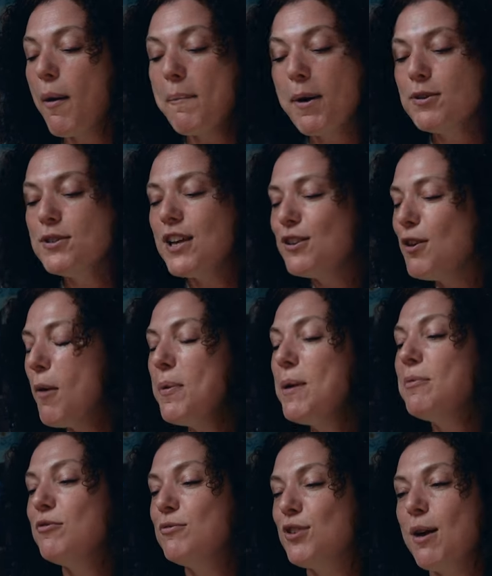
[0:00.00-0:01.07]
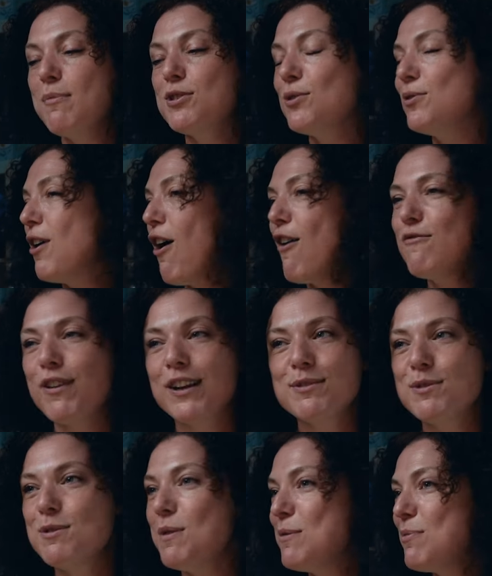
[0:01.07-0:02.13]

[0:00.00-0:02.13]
Most, a lot of people from drama school aren't friends with the